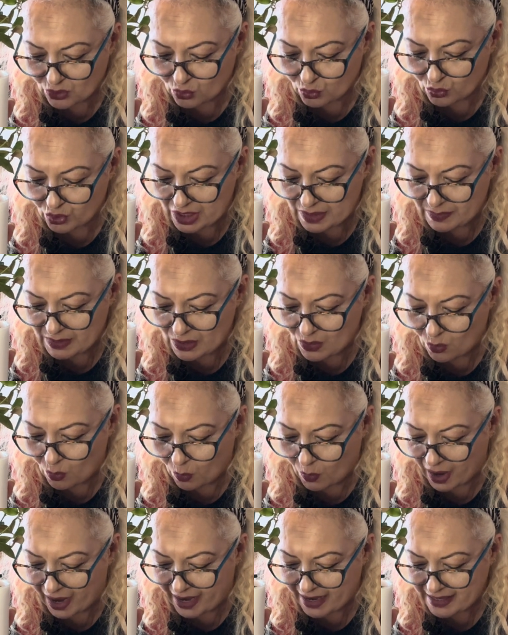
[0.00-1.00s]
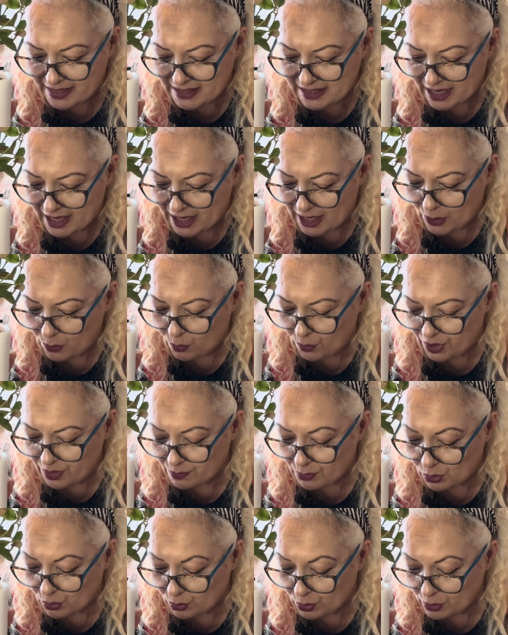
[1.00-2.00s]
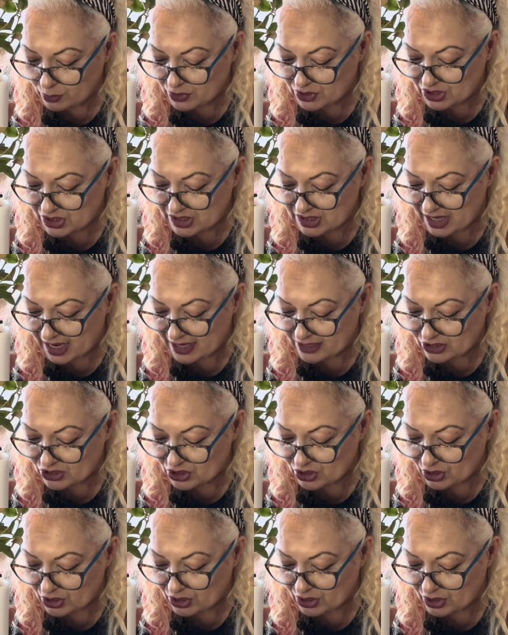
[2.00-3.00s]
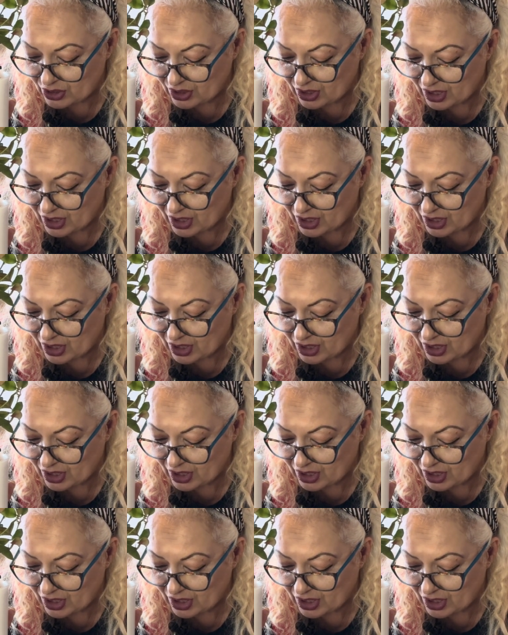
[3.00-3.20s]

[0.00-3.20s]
creamy white with maroon centered